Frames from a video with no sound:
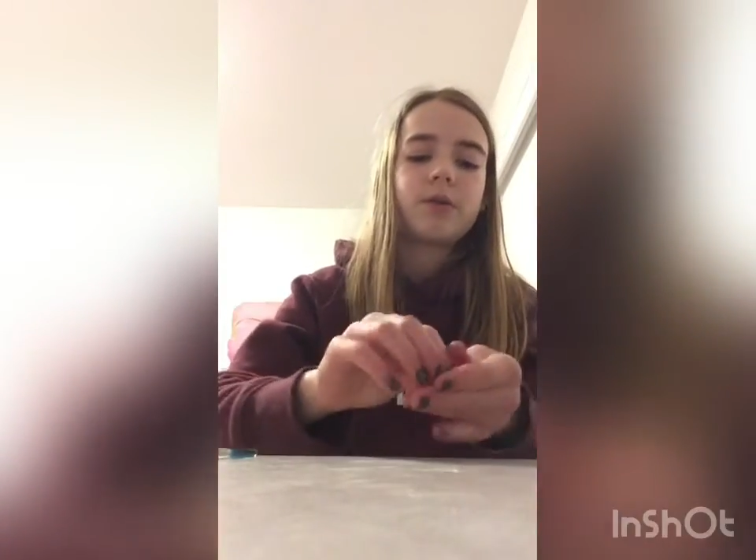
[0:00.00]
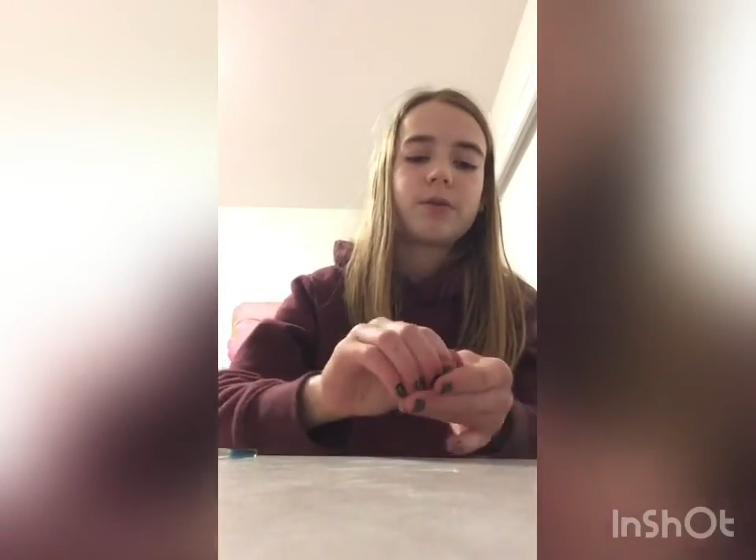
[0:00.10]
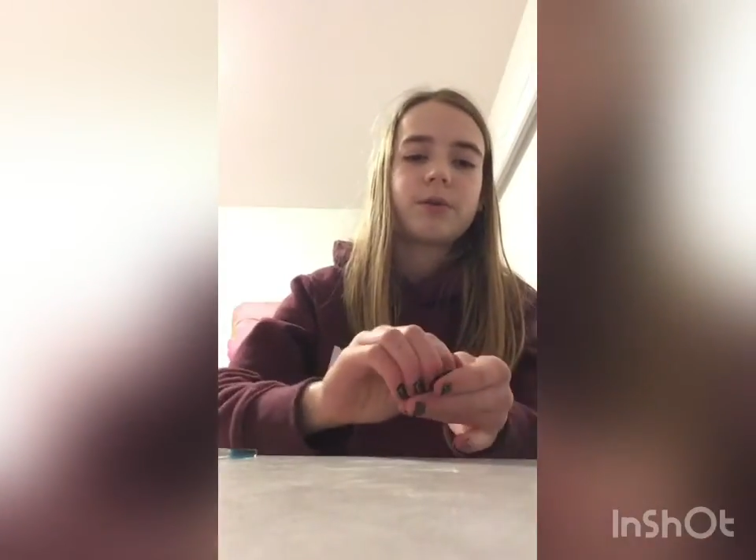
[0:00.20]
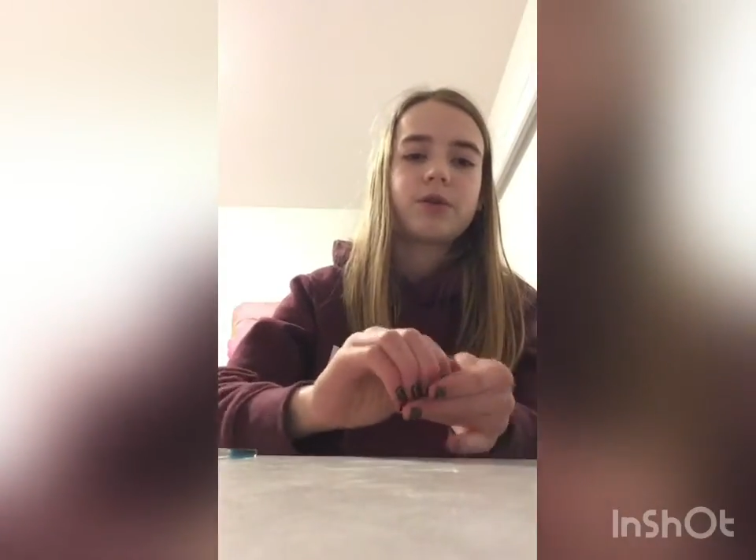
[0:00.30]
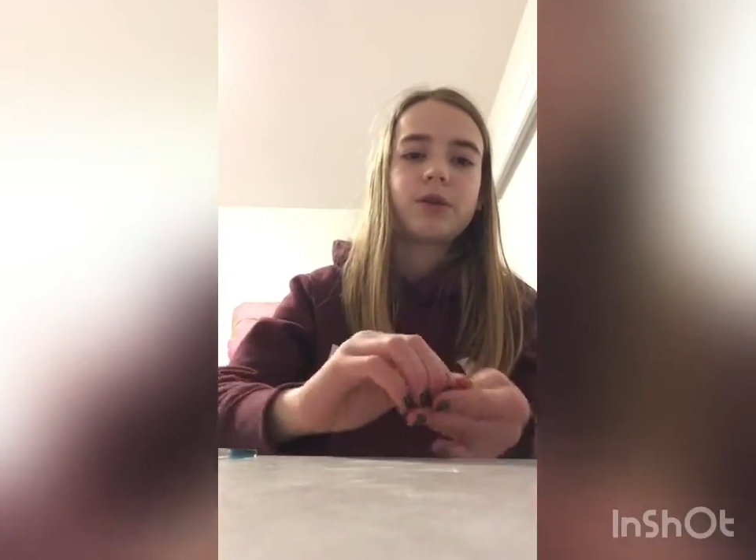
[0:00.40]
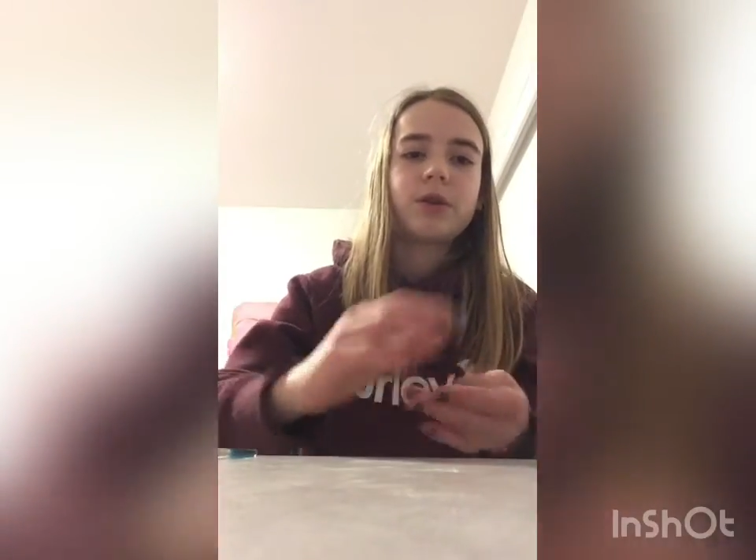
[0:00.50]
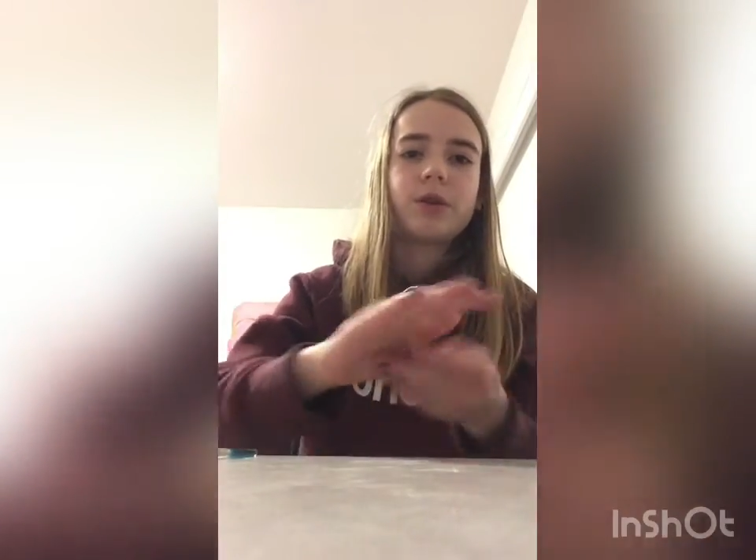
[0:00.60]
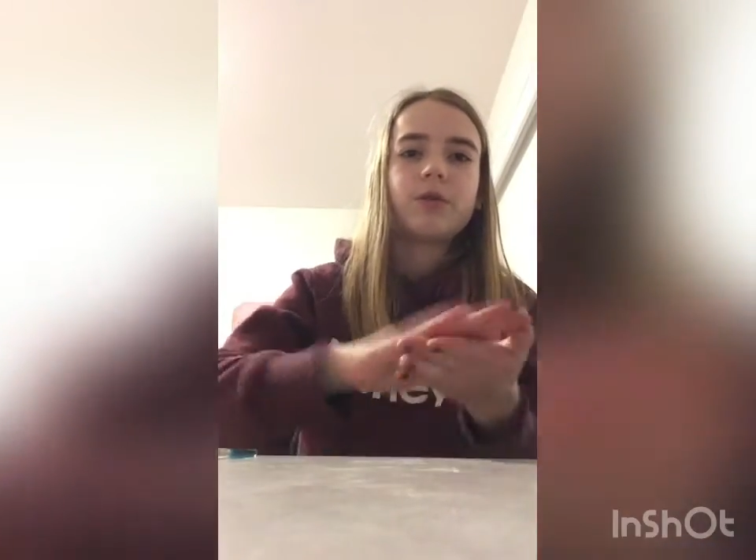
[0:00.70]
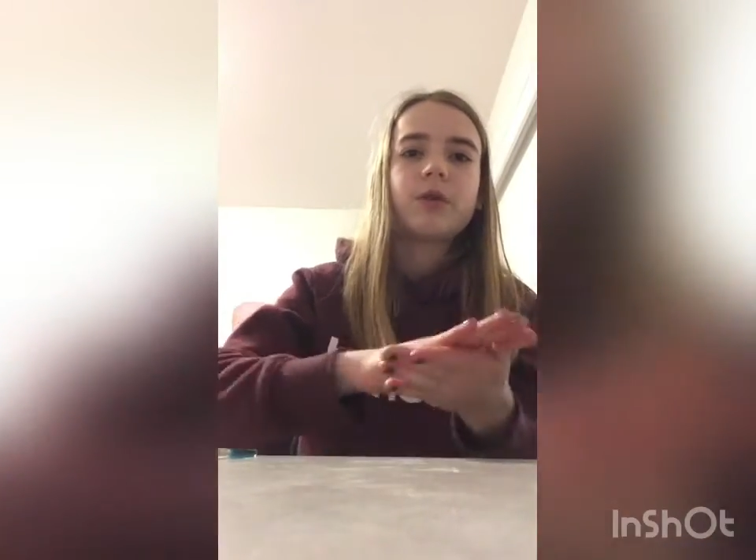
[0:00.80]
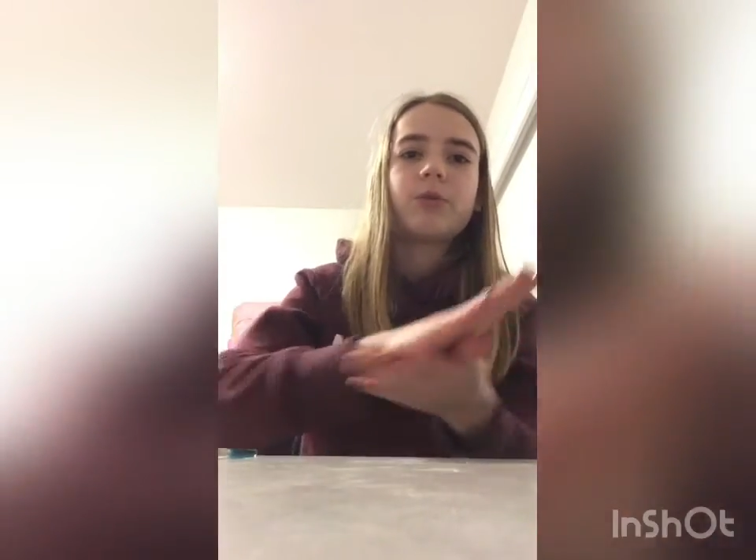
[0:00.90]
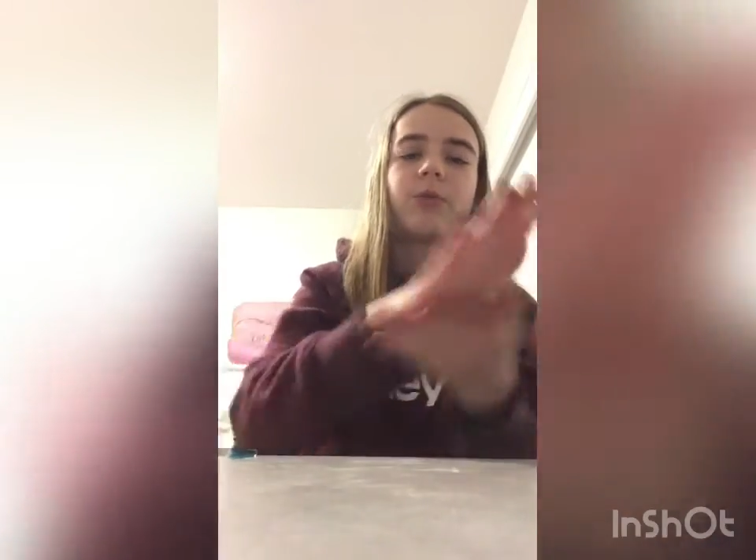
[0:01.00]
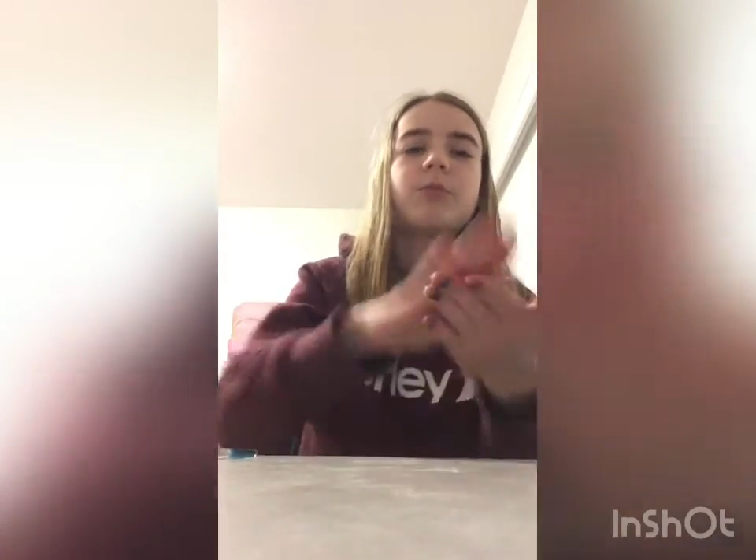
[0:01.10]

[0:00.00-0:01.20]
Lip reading: Actually, use a little bit